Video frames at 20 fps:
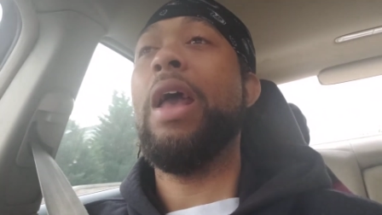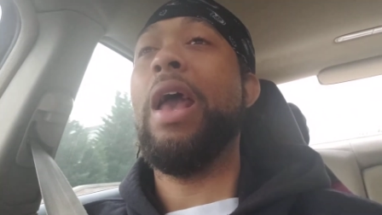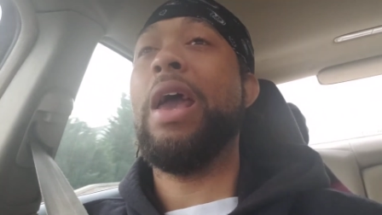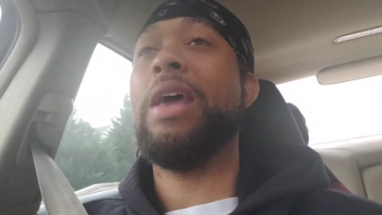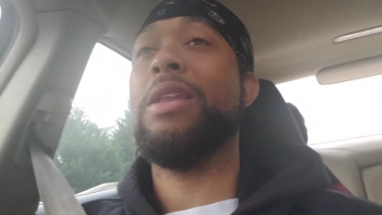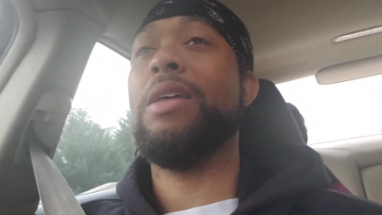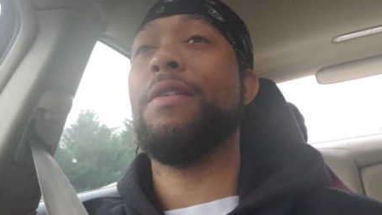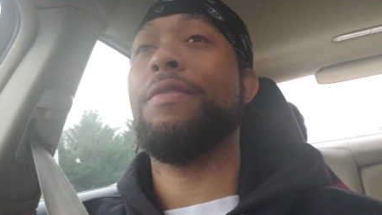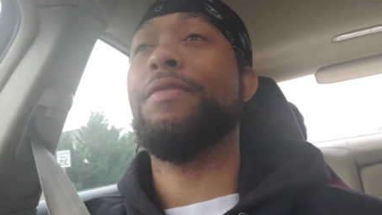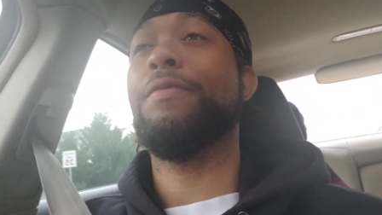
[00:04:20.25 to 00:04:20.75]

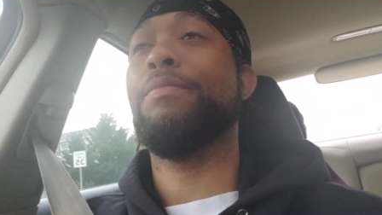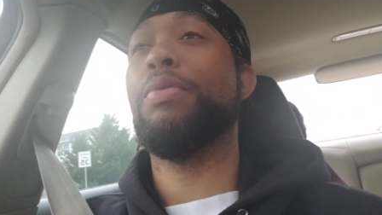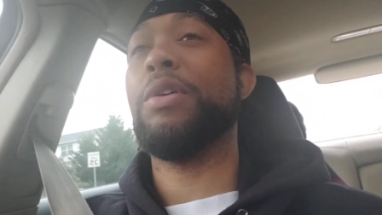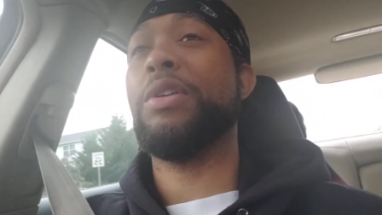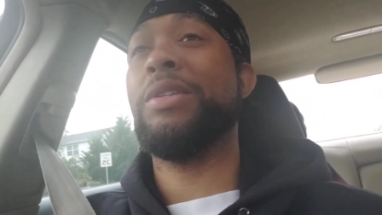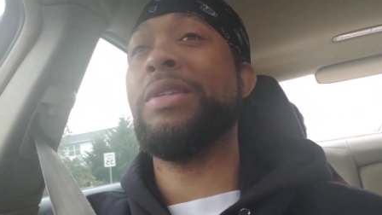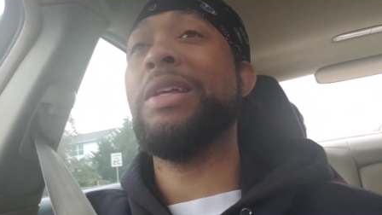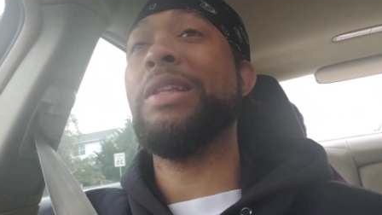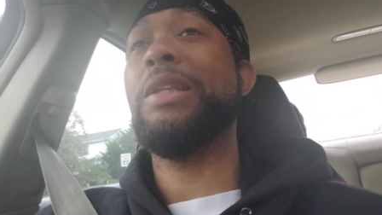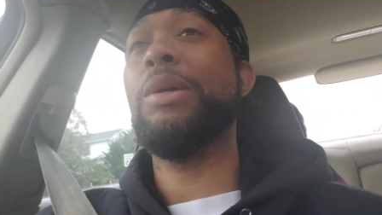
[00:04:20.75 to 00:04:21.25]
And if
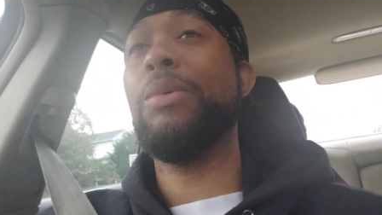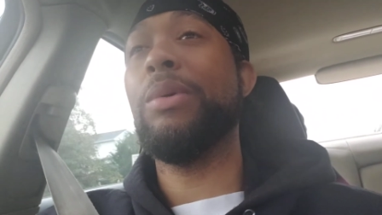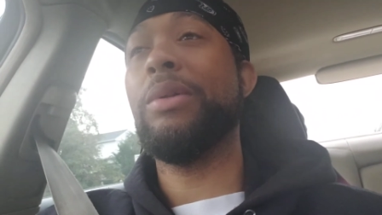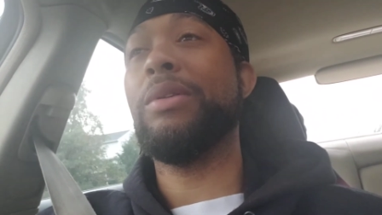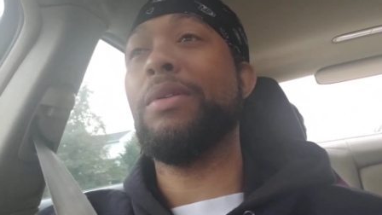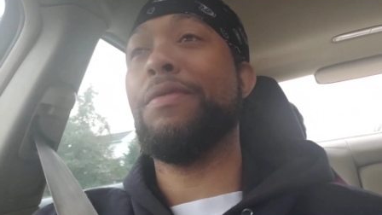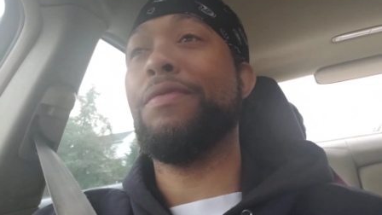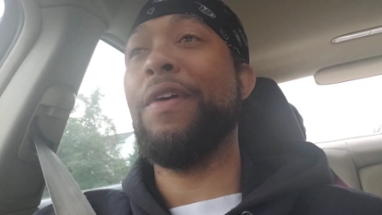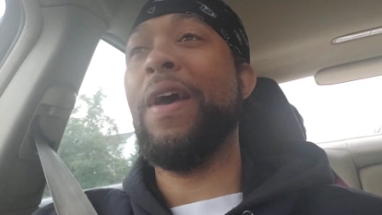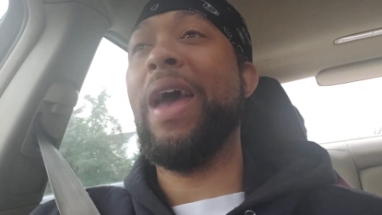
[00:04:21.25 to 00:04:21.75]
presented with
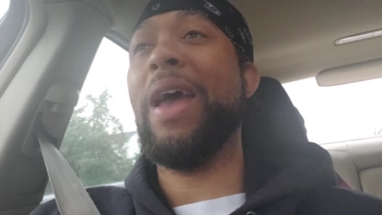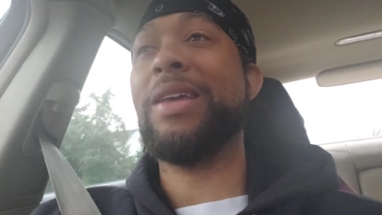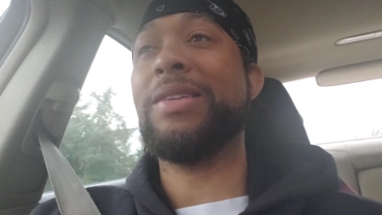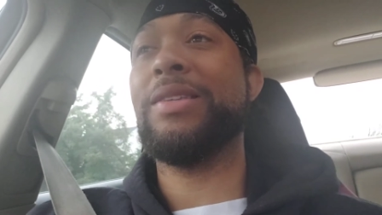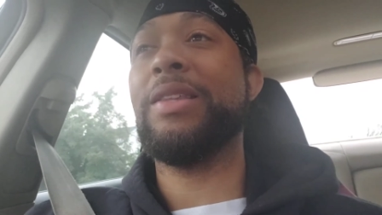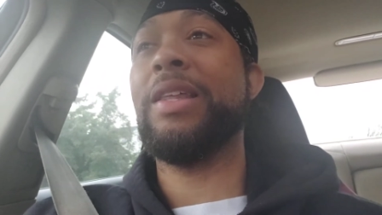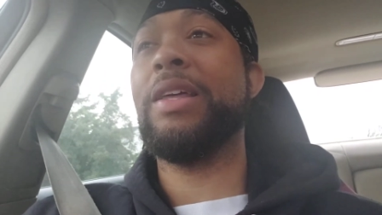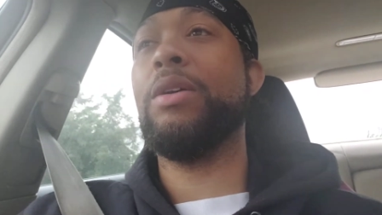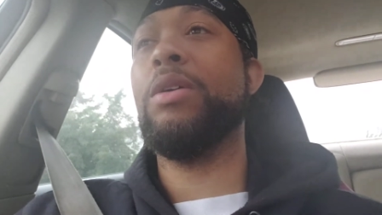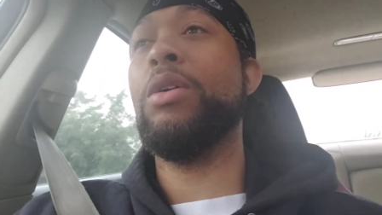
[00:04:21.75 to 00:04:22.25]
the
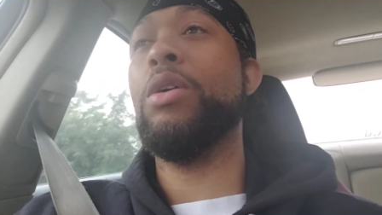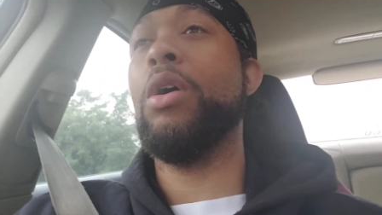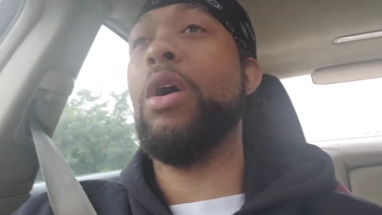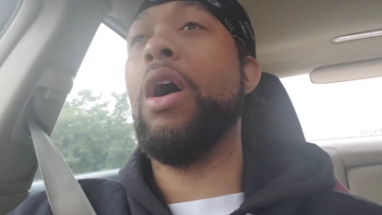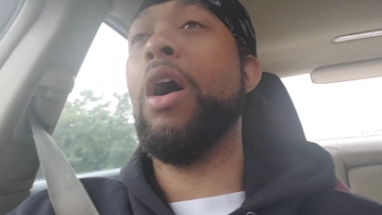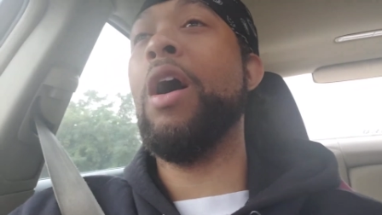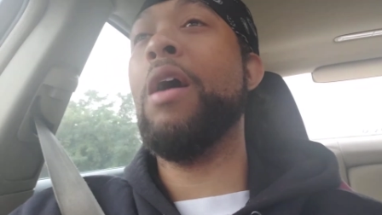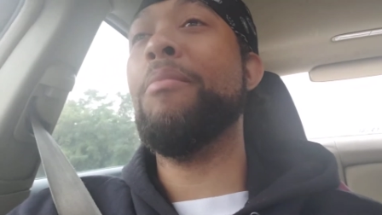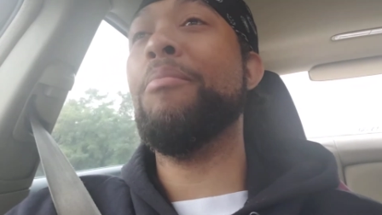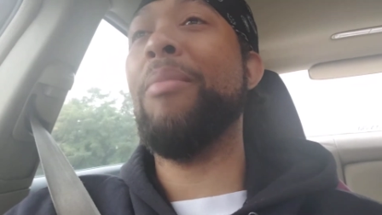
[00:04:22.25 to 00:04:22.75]
facts that
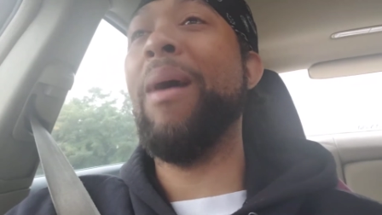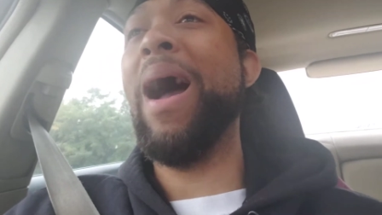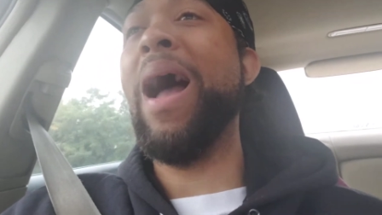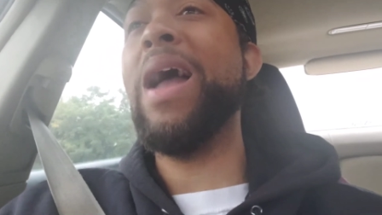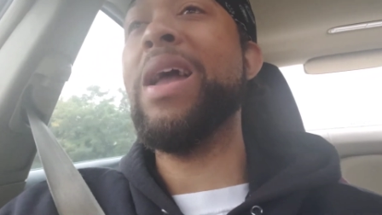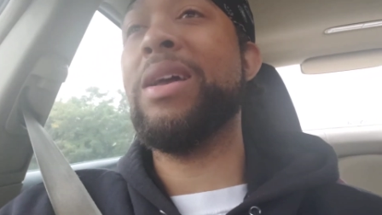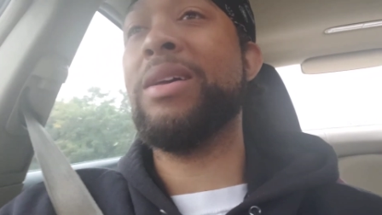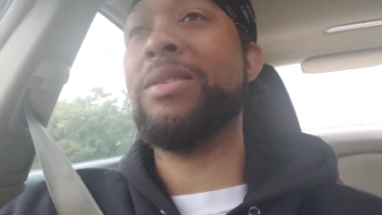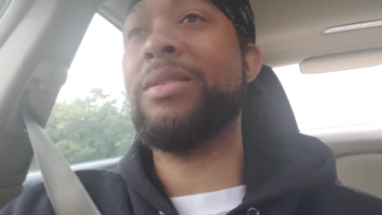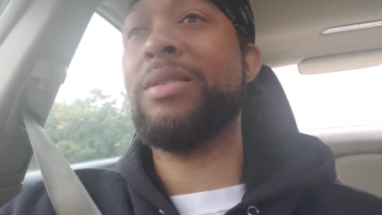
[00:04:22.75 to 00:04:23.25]

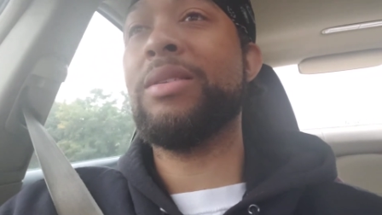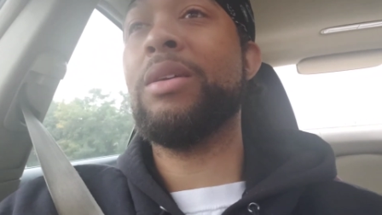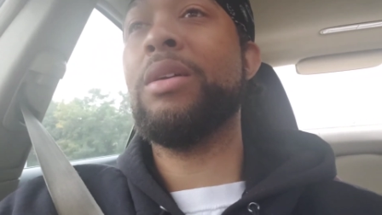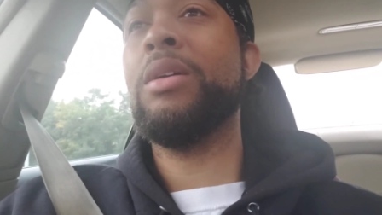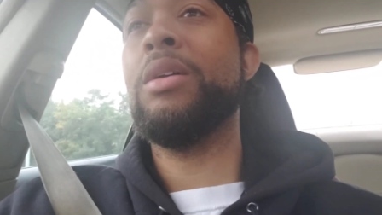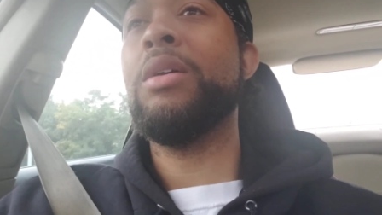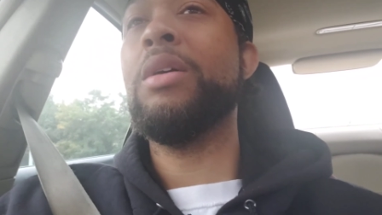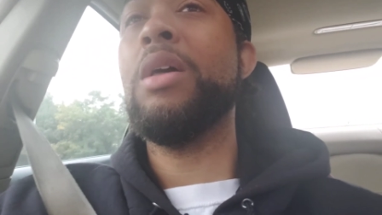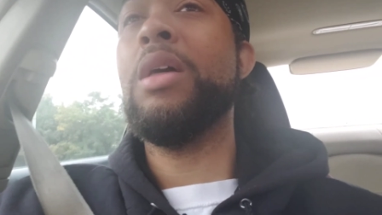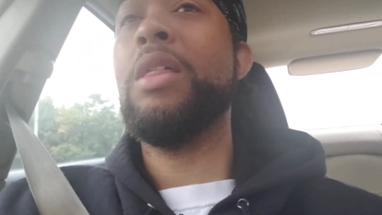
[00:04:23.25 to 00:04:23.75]
unbiased,
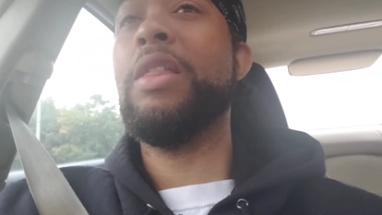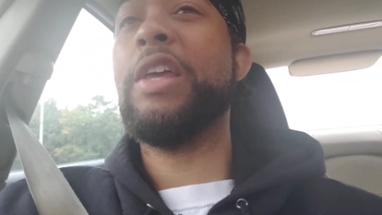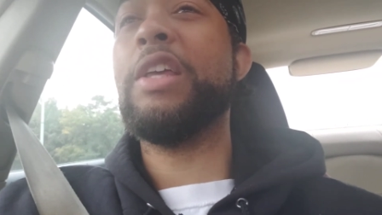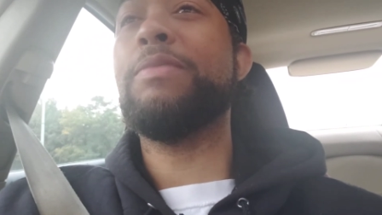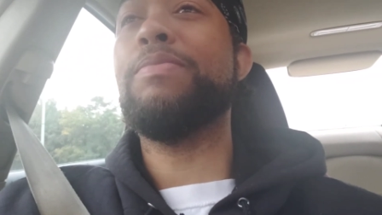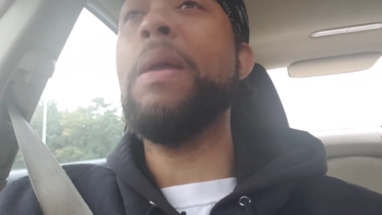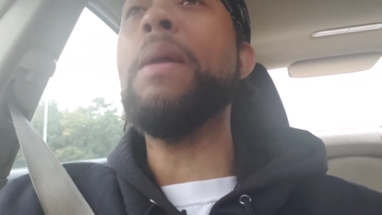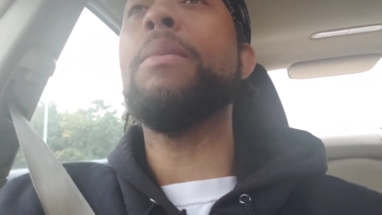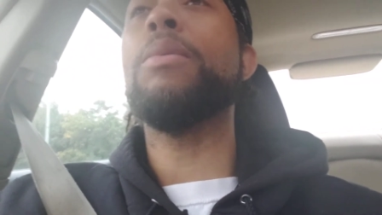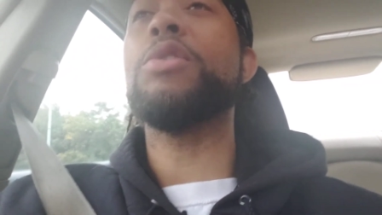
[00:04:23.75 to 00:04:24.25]

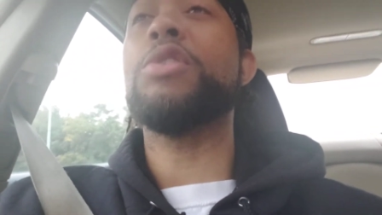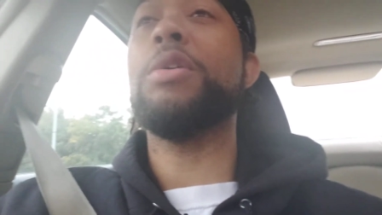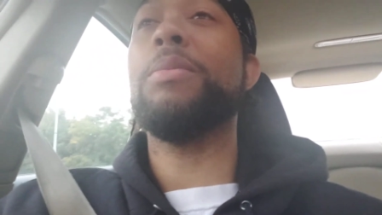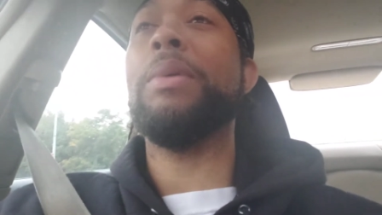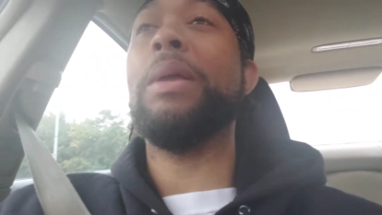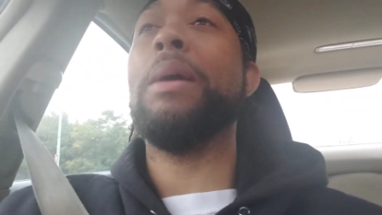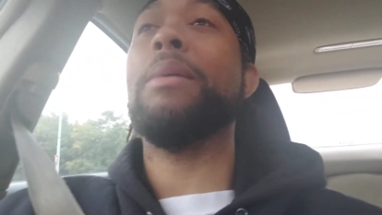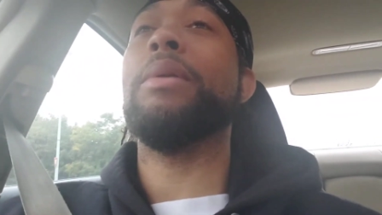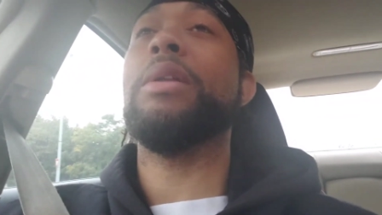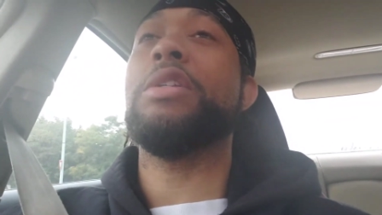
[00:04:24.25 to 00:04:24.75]
these people should
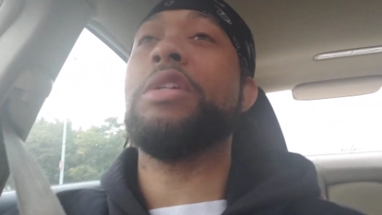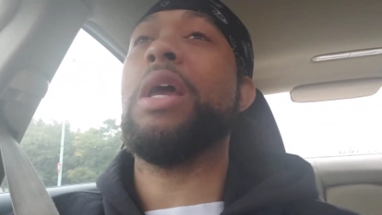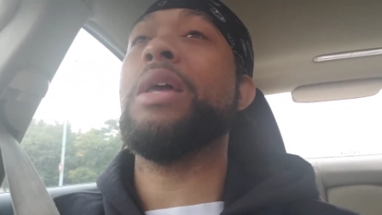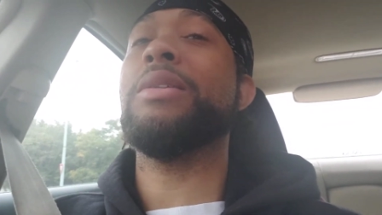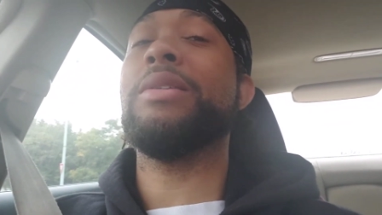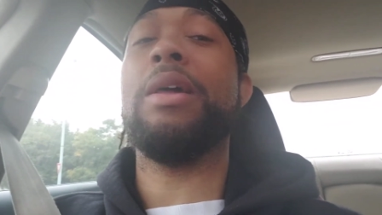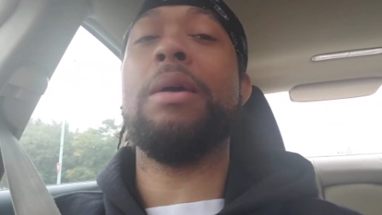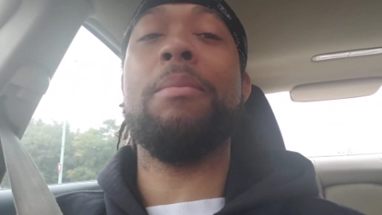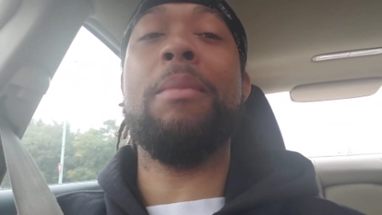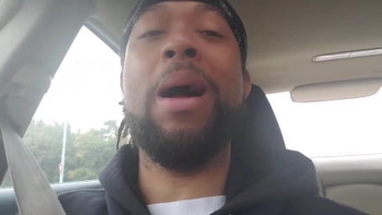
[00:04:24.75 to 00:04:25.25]
be able to
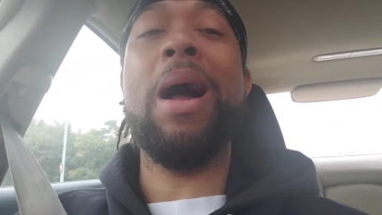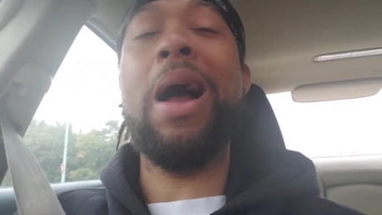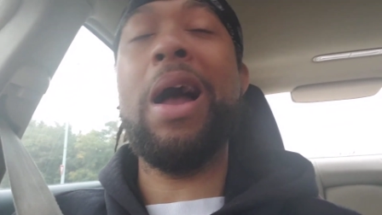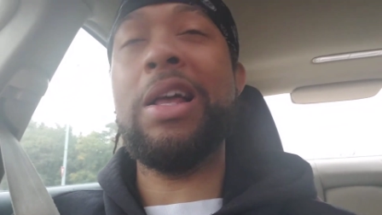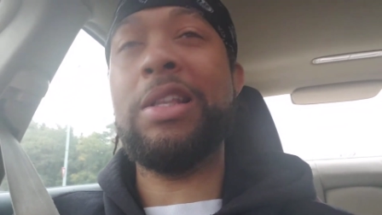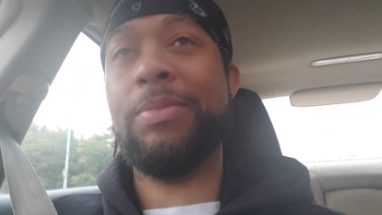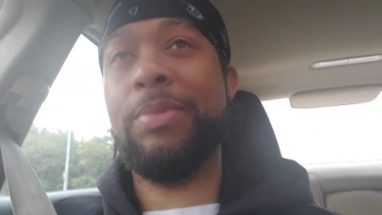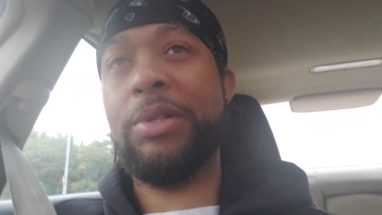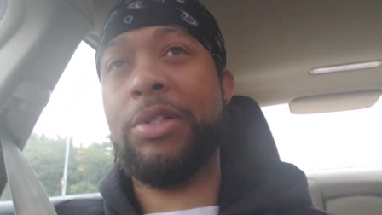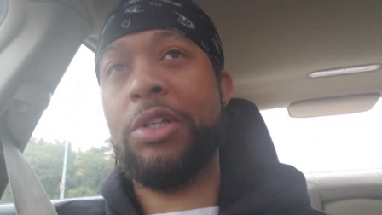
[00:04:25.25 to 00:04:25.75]
change their
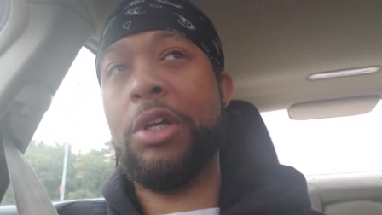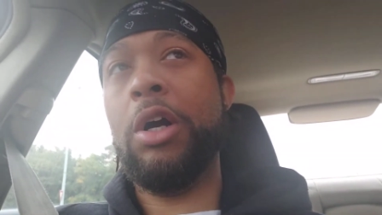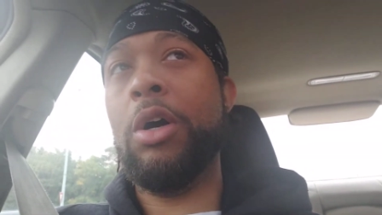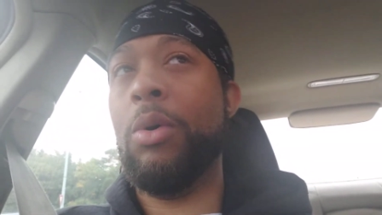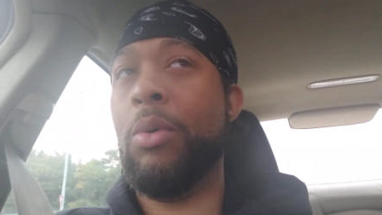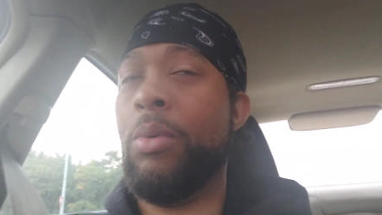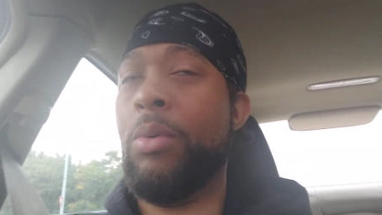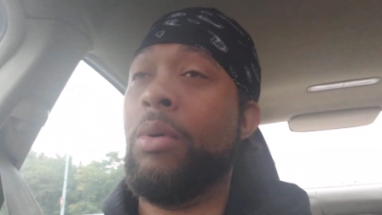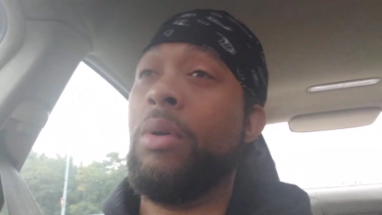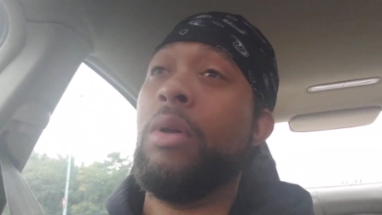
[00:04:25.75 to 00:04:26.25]
minds. But yo,